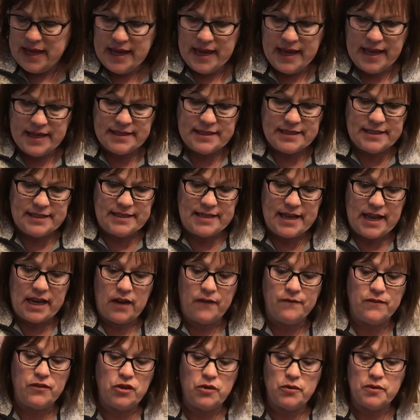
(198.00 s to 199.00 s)
Instead
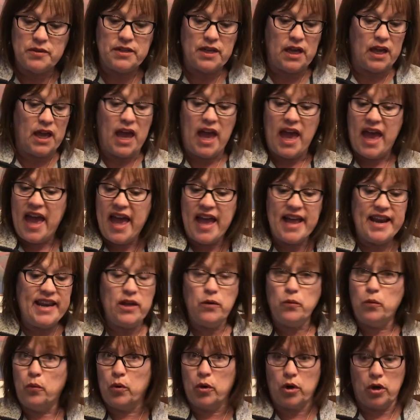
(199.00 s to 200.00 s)
of using any
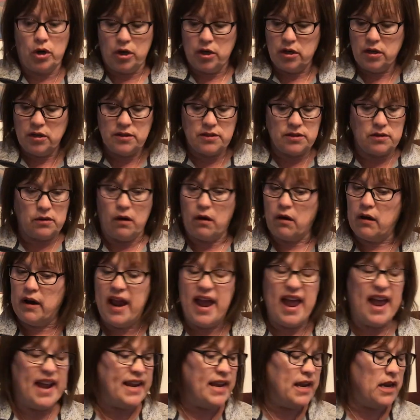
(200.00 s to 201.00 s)
words or
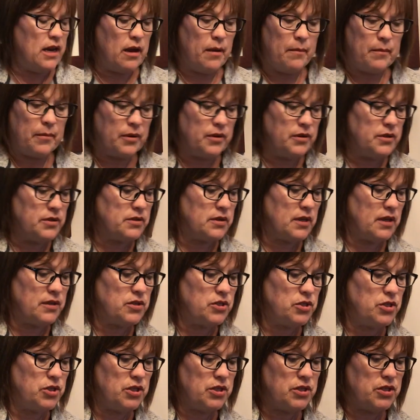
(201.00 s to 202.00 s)
any numbers, let's
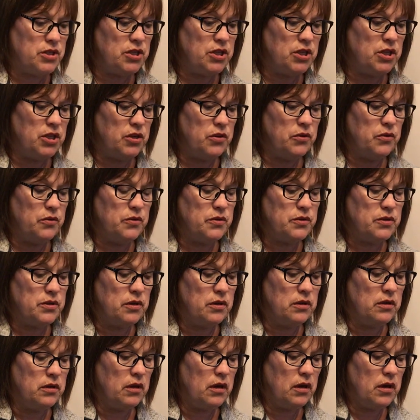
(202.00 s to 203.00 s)
just use
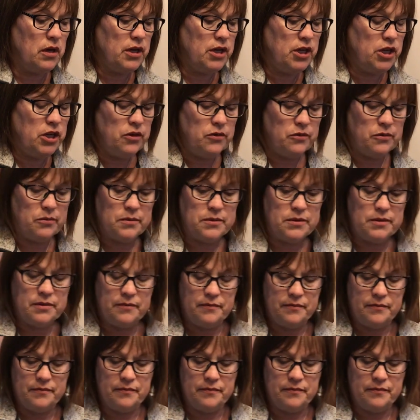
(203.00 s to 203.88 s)
our cubes.